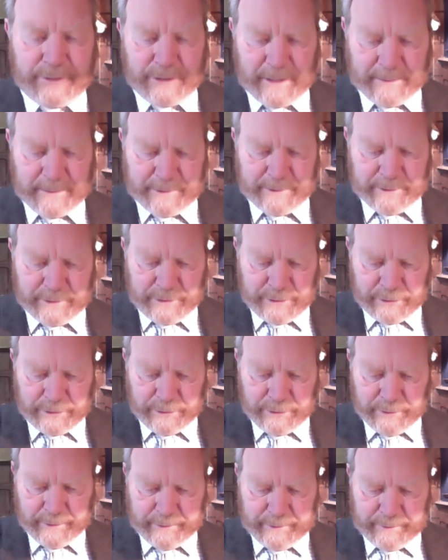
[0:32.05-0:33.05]
chapter
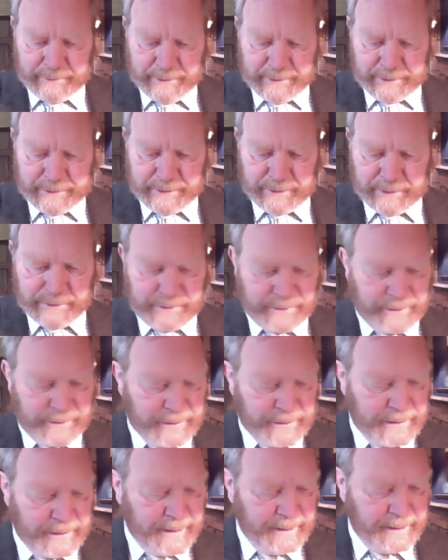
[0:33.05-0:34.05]
2 and verse
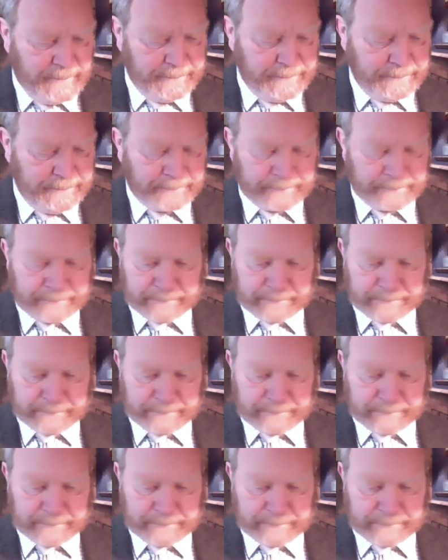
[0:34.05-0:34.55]
13.